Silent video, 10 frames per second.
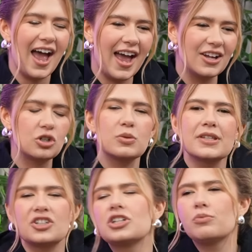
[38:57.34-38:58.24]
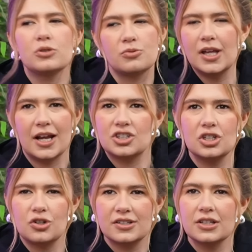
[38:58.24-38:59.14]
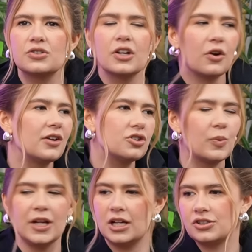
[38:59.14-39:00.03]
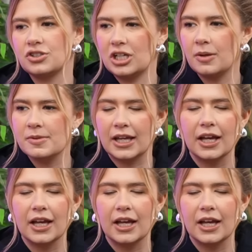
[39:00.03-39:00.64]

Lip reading: And she was really nice. She trusts us. She's like, okay, just wait here till she comes and